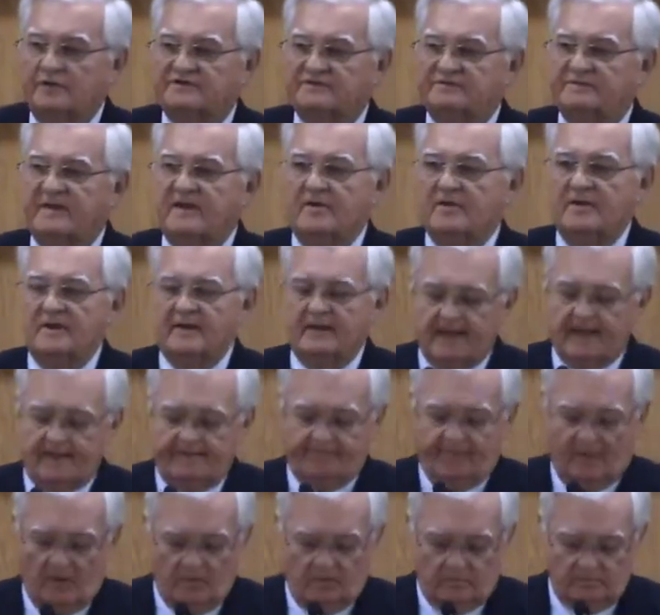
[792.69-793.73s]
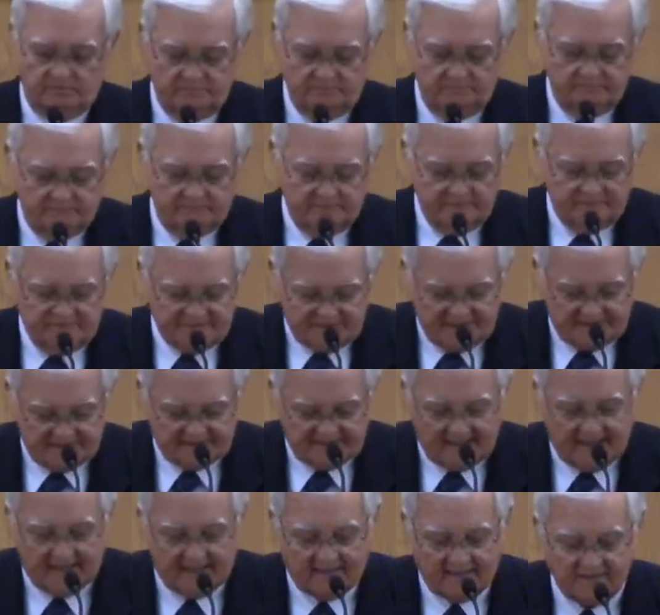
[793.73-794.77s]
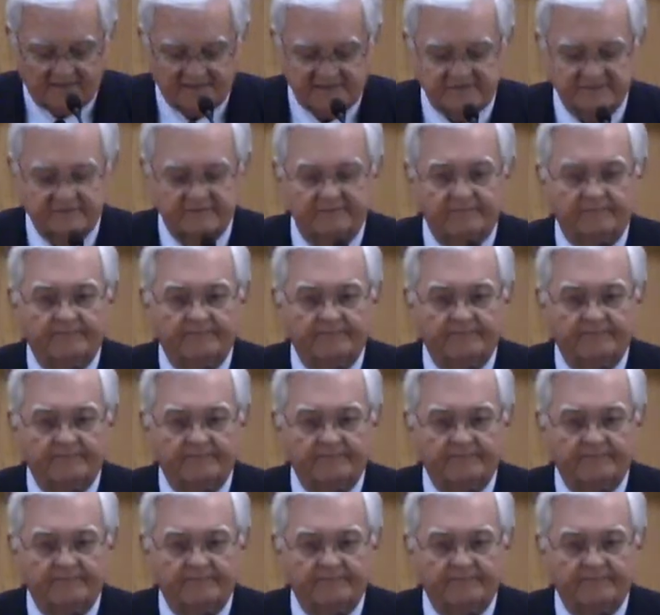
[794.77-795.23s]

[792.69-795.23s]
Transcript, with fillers: Spirit upon the Gentiles.